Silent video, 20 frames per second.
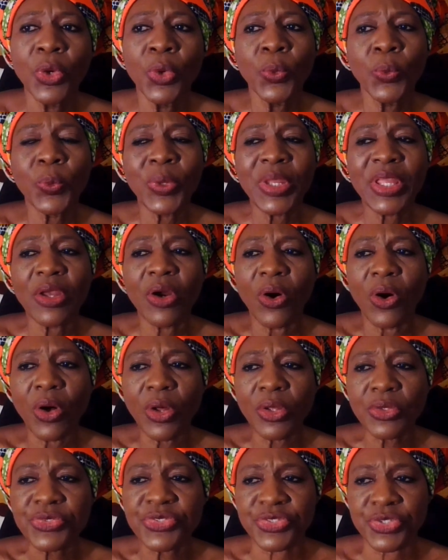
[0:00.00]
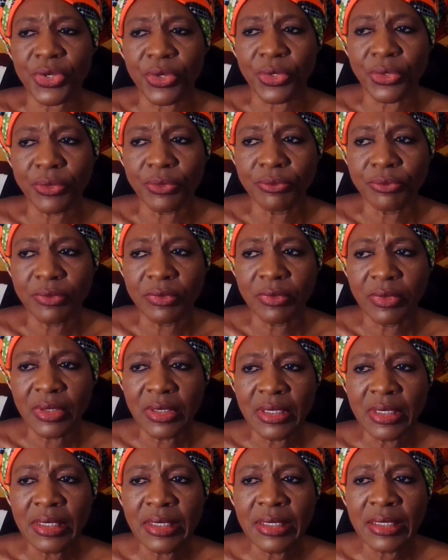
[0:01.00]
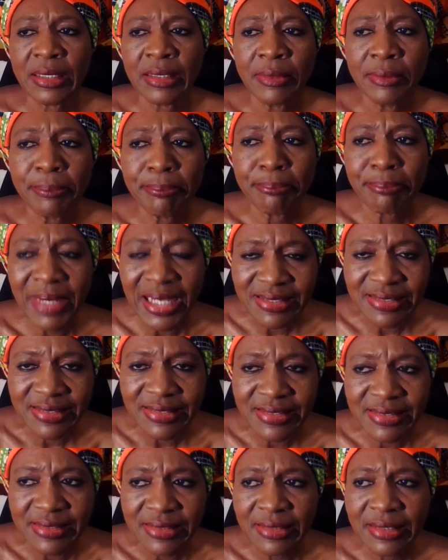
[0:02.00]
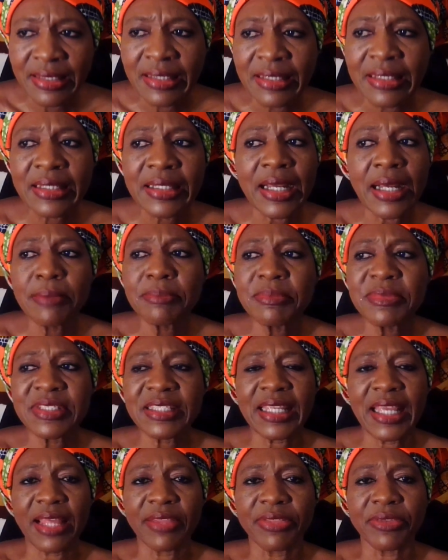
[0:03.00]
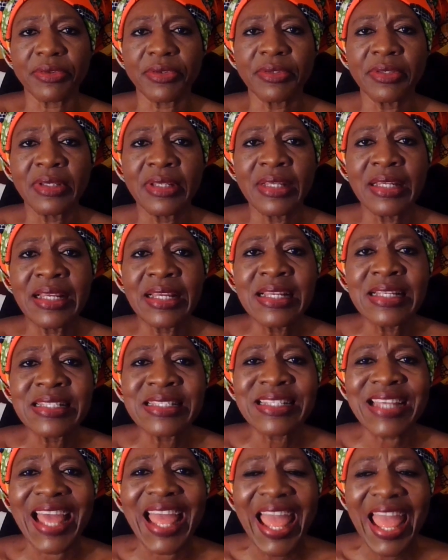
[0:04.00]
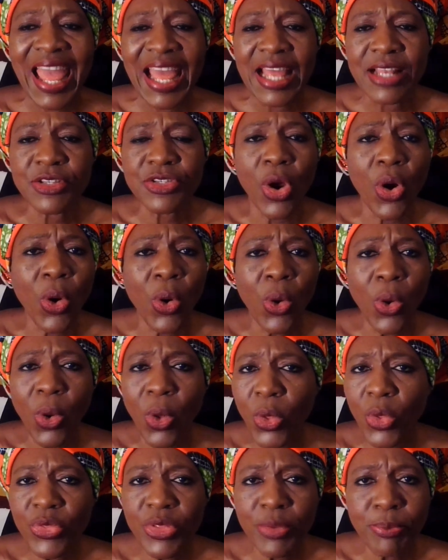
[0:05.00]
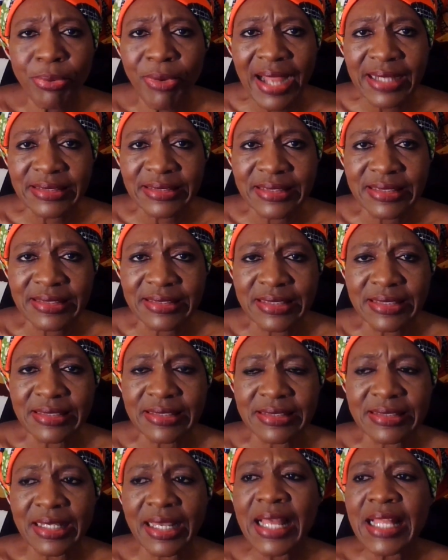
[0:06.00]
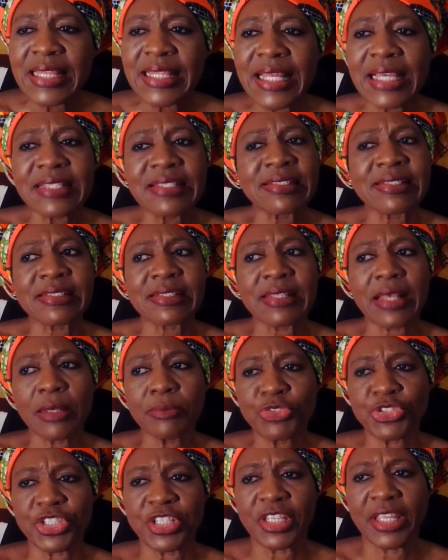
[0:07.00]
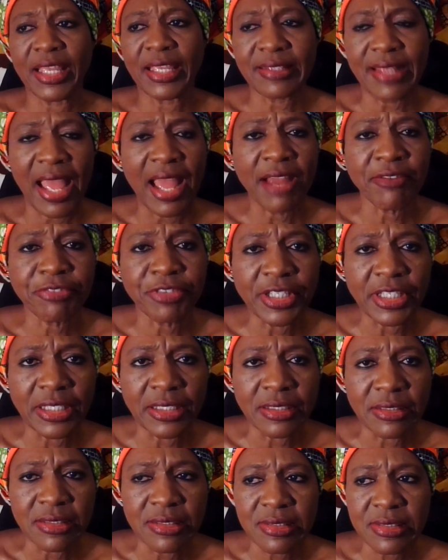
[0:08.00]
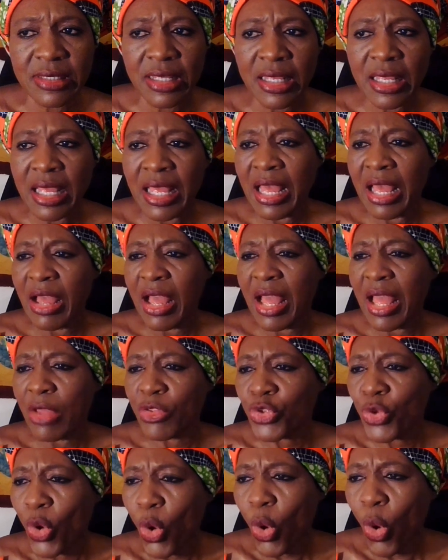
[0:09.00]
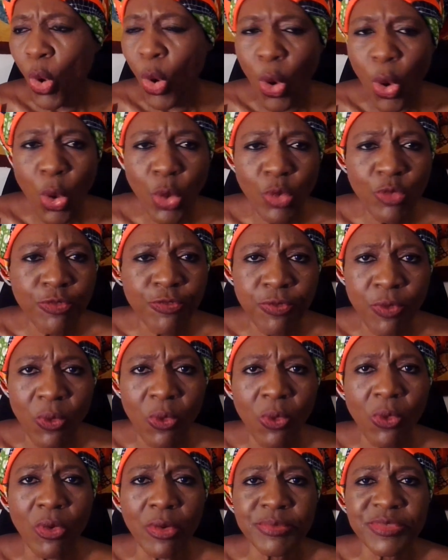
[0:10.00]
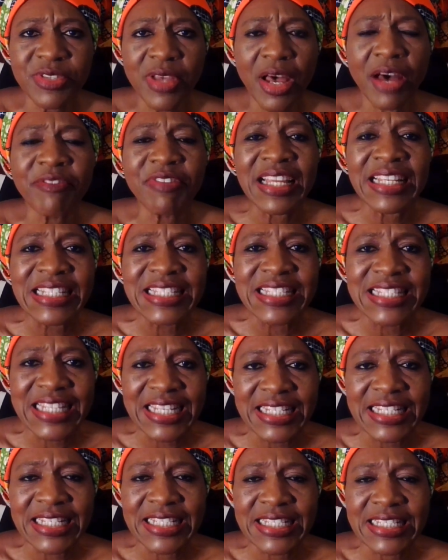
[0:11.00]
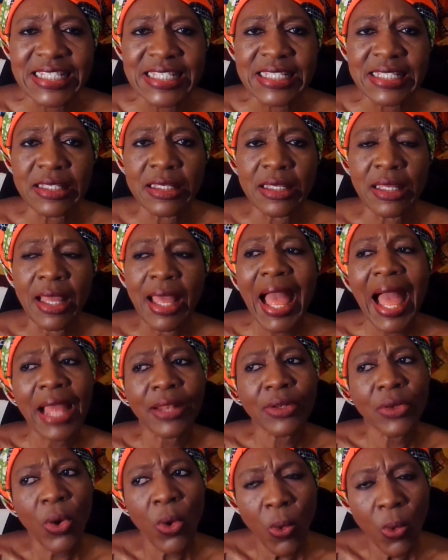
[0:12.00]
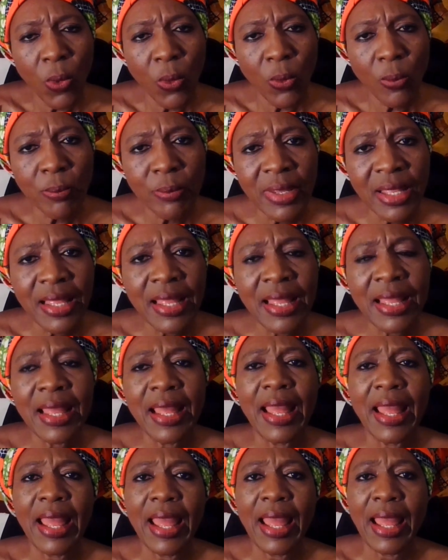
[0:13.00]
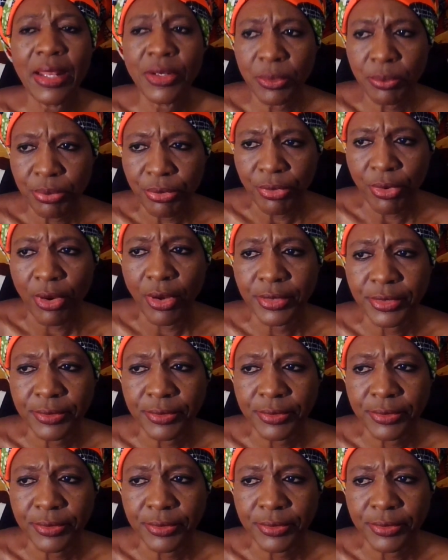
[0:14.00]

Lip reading: We also must come together to end all the practices that subjugate Africans to all forms of indignity at home and abroad.